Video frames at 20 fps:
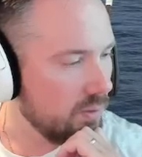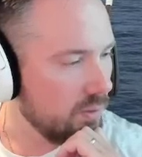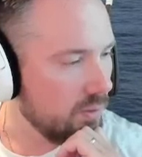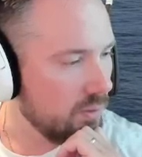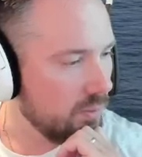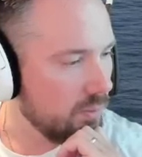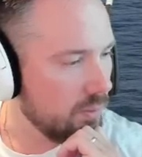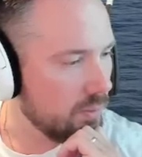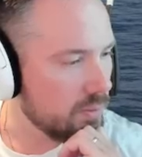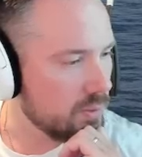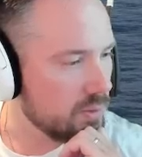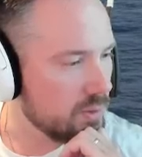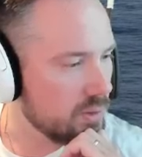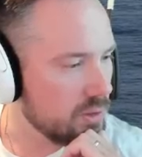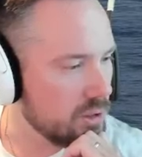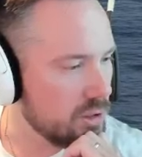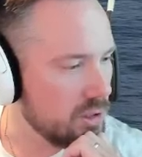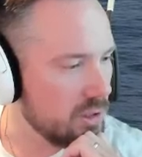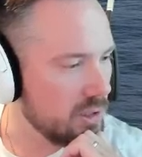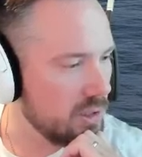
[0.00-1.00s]
What was
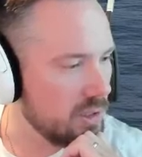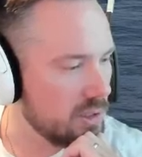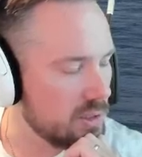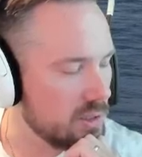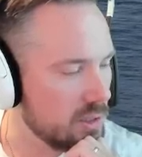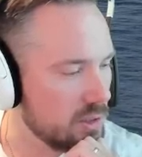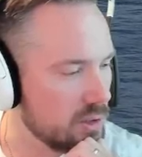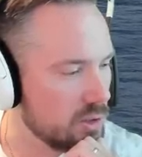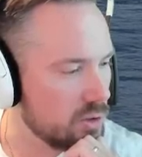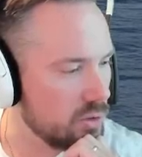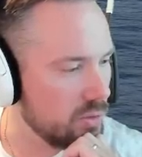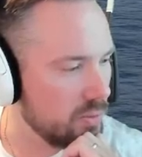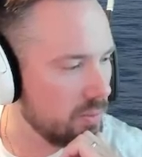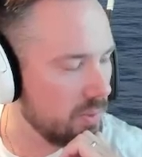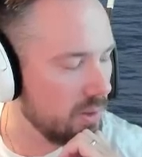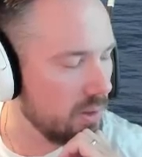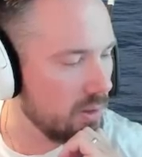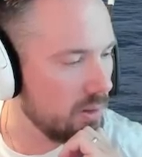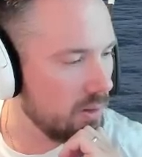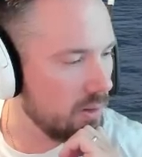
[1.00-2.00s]
Shiki
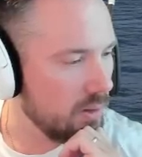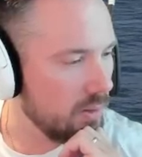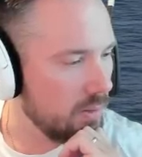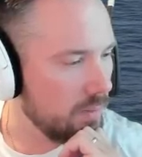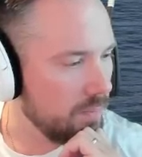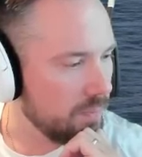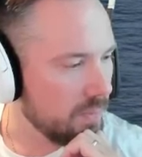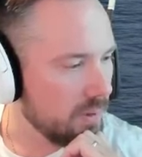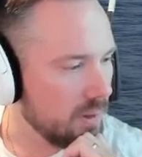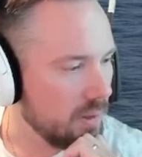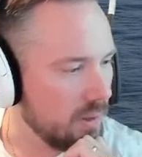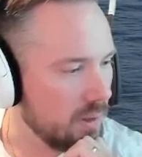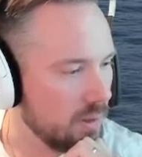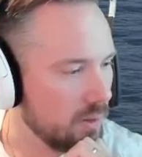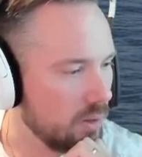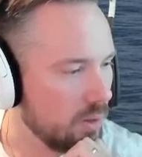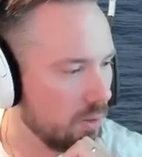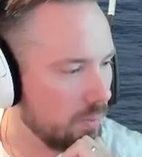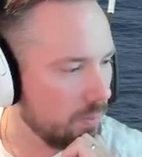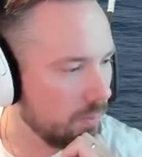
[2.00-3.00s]
Satsuma
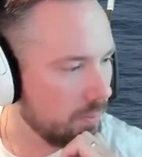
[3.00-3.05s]
Incomp?